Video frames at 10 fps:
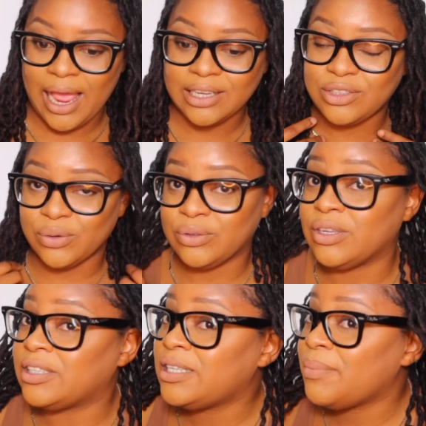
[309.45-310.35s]
So
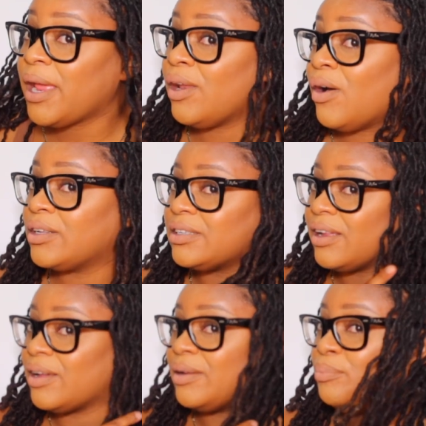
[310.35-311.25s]
to see my locks
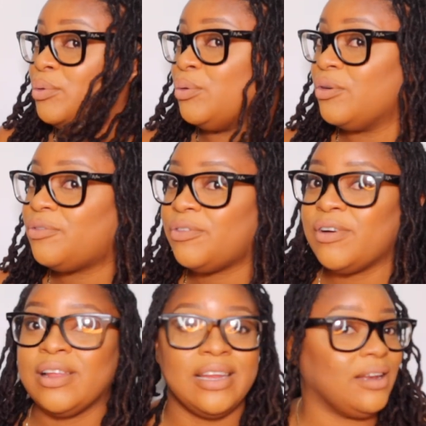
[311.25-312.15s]
look
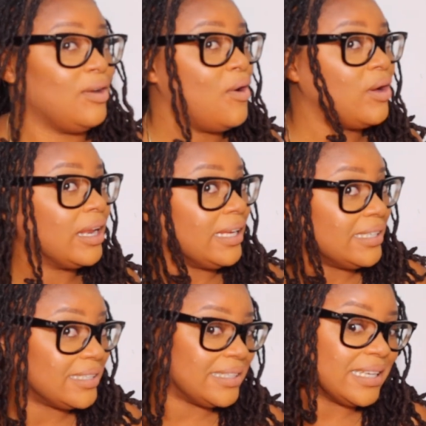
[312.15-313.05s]
beautiful and long like
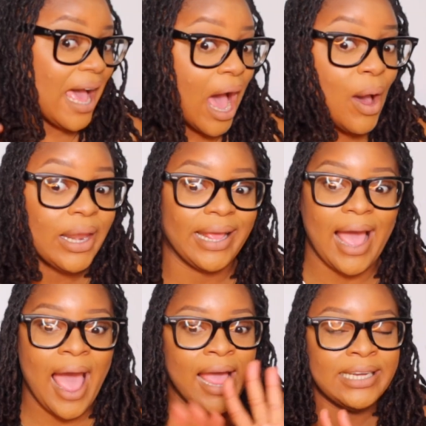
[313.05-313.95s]
this now, like
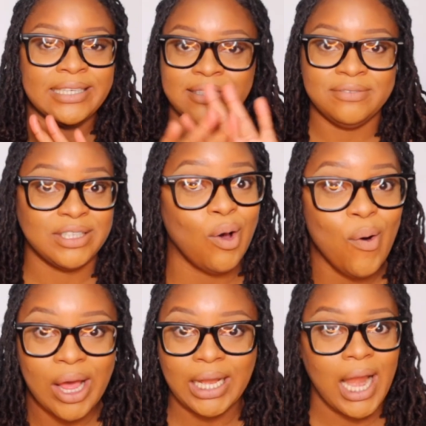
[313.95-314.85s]
I didn't even
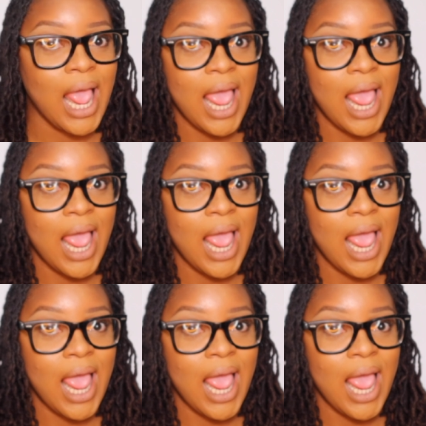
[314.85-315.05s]
thought